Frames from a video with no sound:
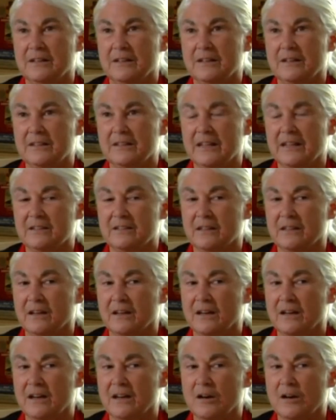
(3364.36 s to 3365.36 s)
that
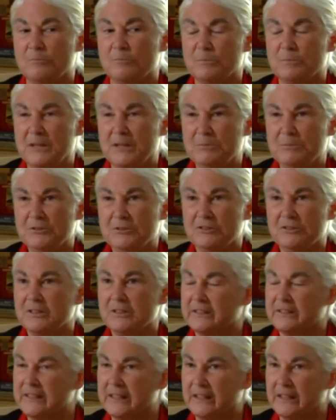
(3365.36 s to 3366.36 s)
people are
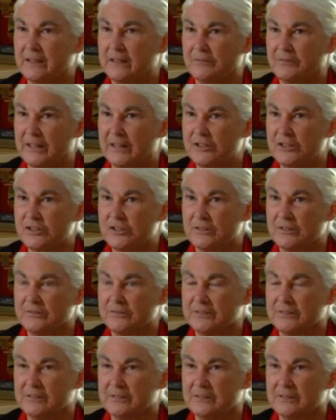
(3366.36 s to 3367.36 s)
not taking advantage
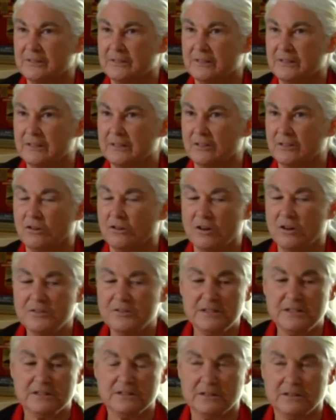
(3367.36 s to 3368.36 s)
of. You know, all
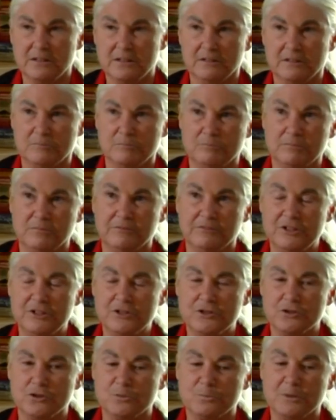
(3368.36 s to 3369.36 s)
these little
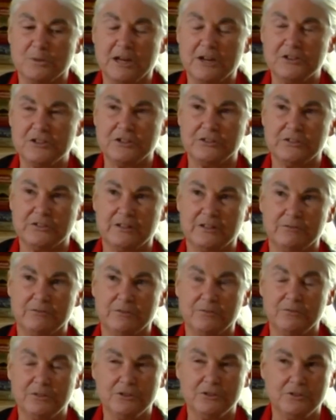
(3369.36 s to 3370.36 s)
research projects that have
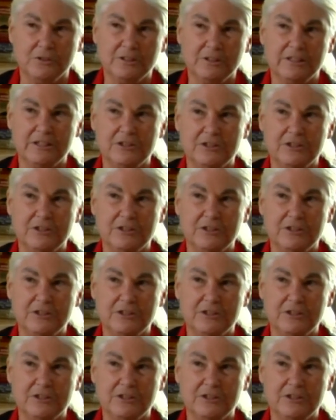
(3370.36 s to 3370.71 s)
revealed little